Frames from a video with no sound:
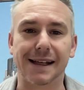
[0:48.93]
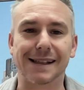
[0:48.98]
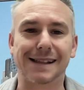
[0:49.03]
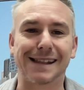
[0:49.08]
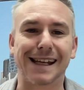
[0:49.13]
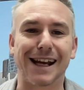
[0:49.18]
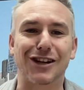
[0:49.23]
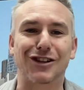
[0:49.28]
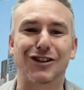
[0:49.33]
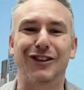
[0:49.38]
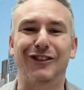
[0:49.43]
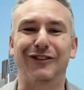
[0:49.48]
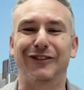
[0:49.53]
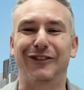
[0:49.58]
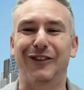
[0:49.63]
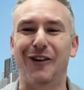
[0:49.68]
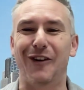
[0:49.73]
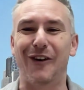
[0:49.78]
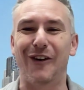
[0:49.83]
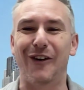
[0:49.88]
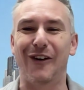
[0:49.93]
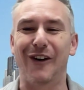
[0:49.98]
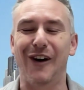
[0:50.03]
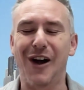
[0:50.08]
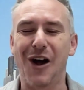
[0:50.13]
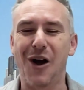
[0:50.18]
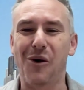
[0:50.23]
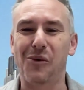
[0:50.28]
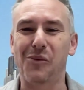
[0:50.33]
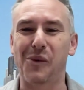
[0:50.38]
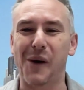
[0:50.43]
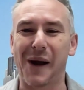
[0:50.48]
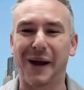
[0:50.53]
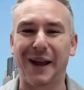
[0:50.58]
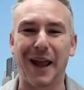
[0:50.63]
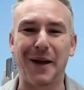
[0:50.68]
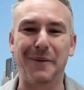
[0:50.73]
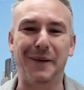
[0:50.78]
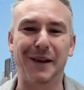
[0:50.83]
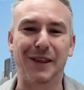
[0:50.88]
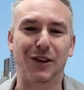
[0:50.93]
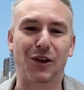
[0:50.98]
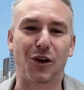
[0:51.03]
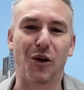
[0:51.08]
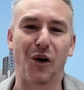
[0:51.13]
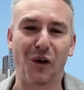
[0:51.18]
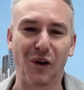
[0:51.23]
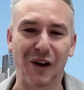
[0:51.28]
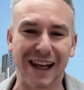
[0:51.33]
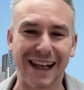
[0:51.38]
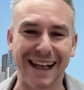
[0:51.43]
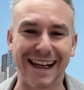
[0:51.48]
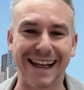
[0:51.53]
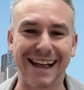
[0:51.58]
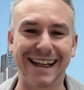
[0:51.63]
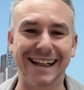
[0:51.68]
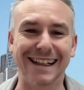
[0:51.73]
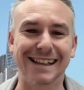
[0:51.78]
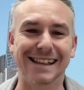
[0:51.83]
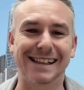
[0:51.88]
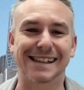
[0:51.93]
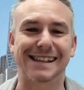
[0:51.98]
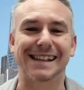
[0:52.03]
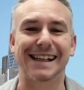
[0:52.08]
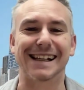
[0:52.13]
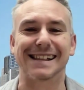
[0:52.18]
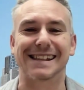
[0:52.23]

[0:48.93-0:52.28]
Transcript: a section for working with colleagues,